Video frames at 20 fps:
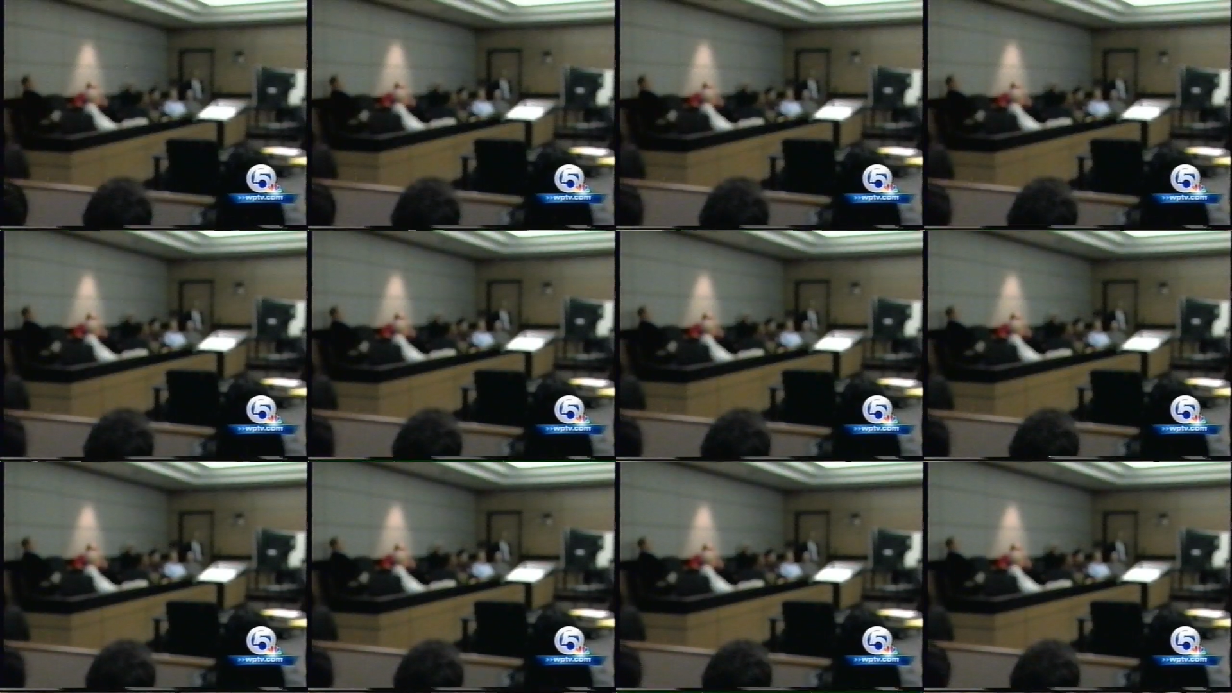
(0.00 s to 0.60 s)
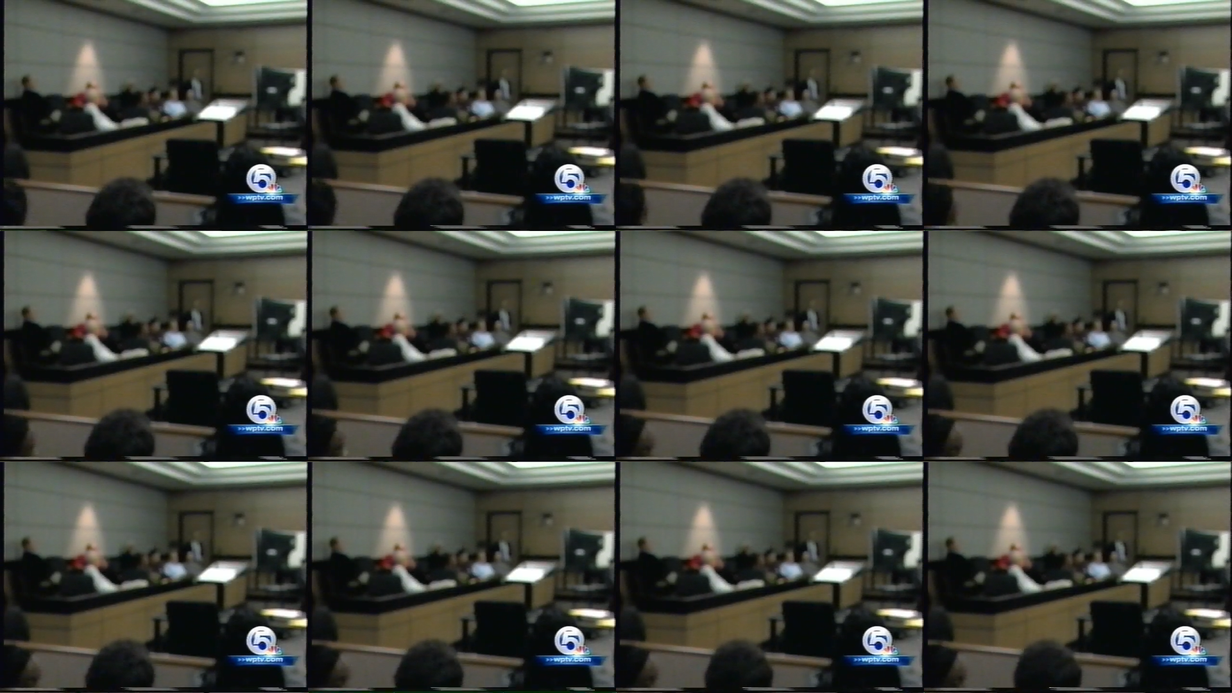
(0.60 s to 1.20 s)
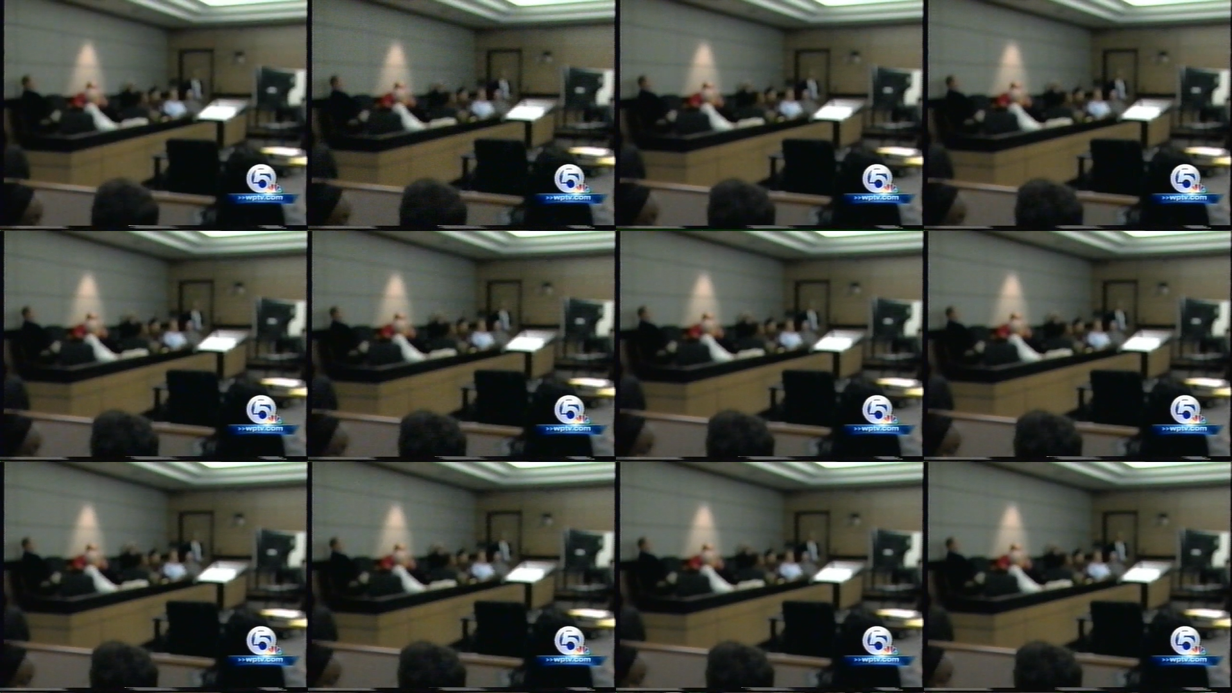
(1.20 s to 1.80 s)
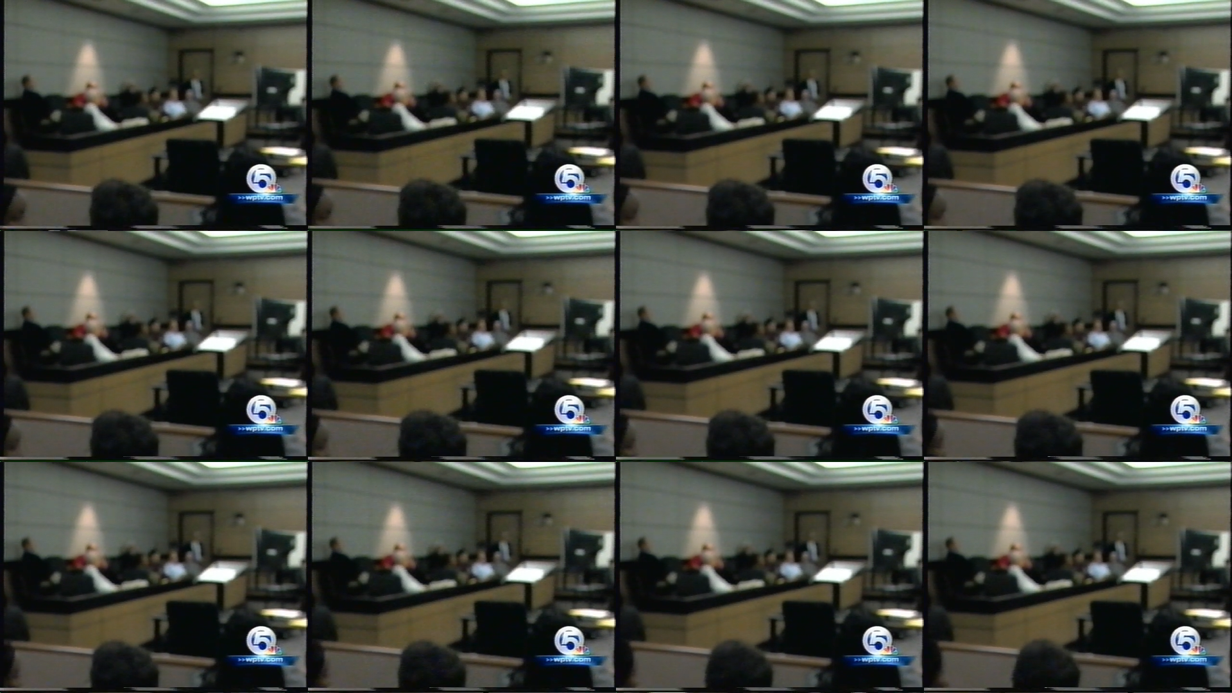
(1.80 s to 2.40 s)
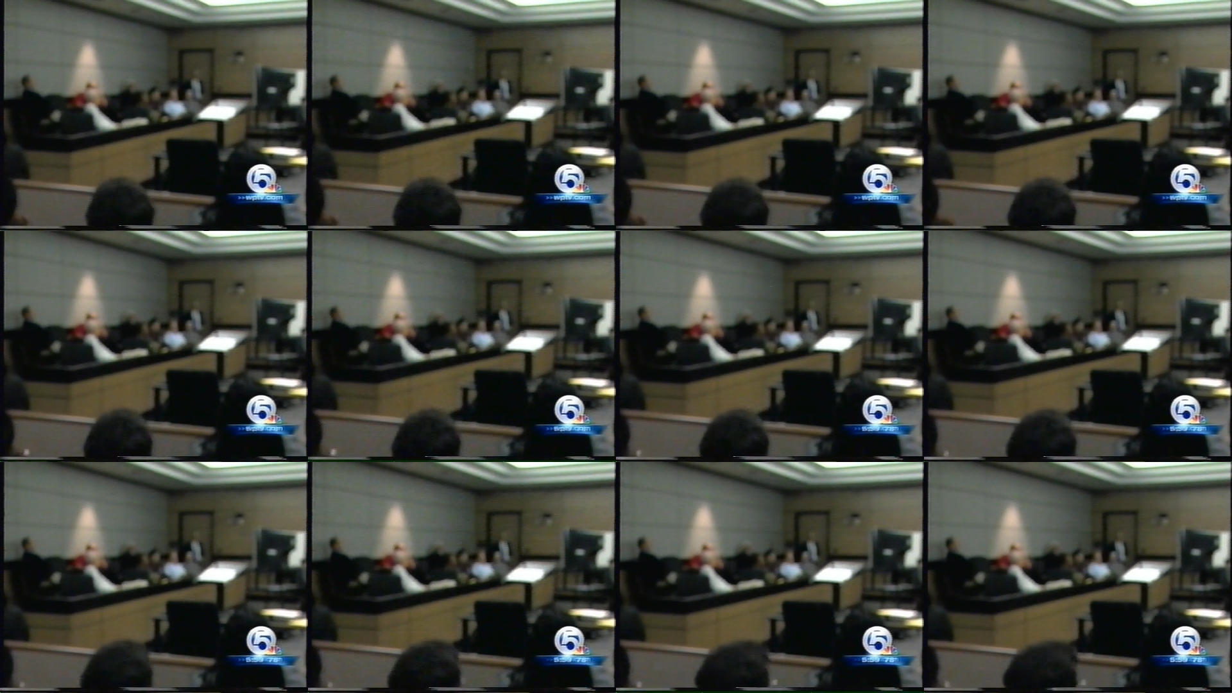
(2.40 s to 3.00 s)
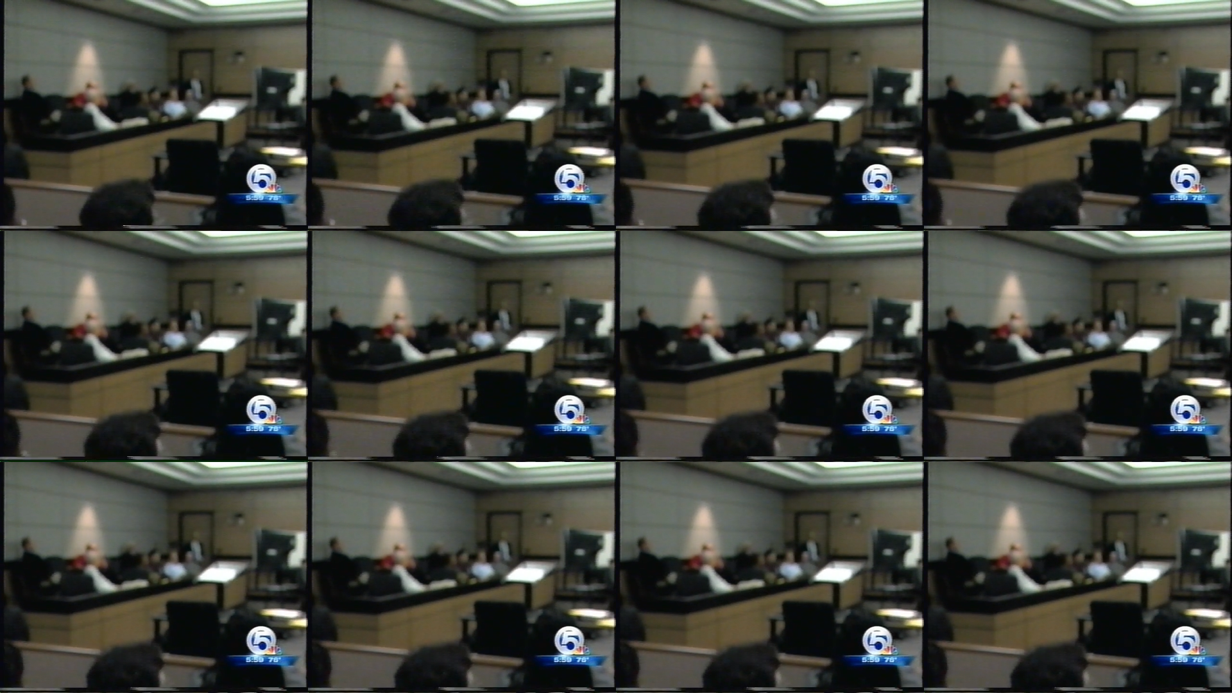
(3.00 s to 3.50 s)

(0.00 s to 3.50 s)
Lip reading: Nobody's mouth can be seen.